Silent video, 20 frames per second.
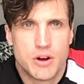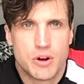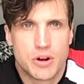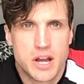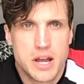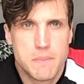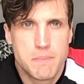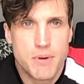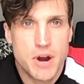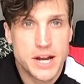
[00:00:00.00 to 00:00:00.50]

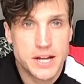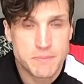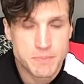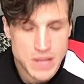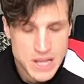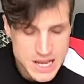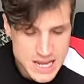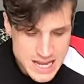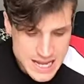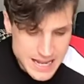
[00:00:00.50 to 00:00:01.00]
Okay, break.
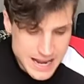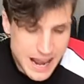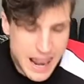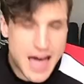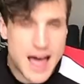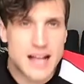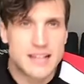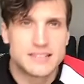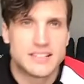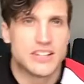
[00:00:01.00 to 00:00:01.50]

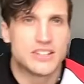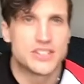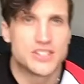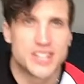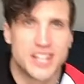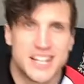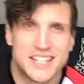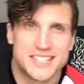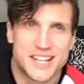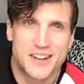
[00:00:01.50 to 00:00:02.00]
Last
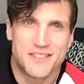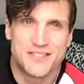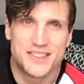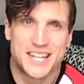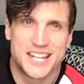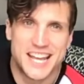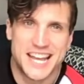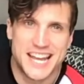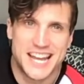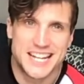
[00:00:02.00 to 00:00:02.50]
exercise of the
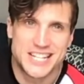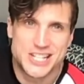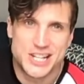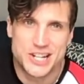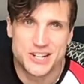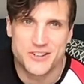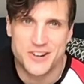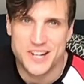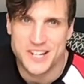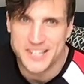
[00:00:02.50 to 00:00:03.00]
day,
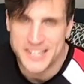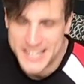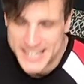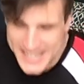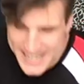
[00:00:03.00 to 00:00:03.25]
children.